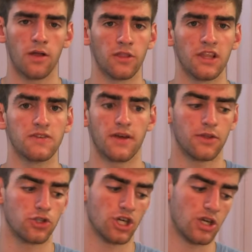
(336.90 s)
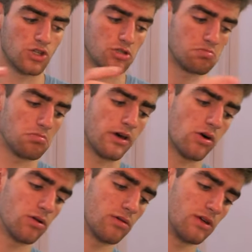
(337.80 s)
leaves have not changed at
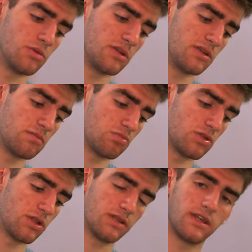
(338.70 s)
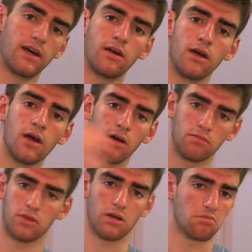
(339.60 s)
all. It really still has that,
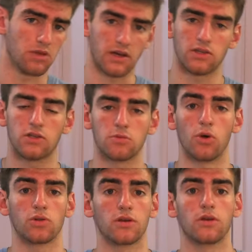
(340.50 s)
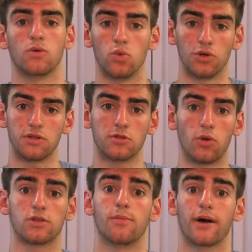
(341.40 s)
that nice smoked wood,
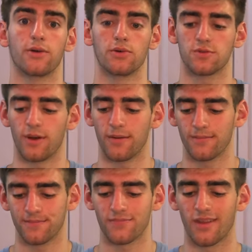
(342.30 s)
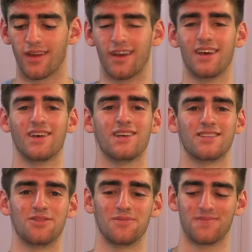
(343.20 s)
smoked tobacco smell.
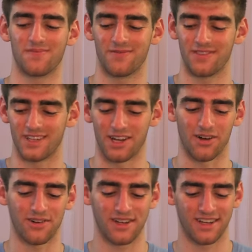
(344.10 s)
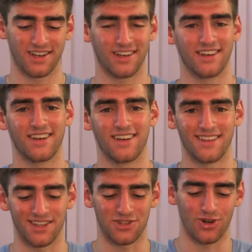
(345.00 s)
So now
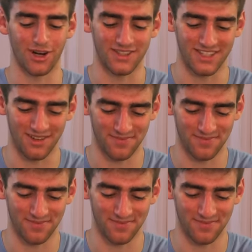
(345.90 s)
let's try our tea.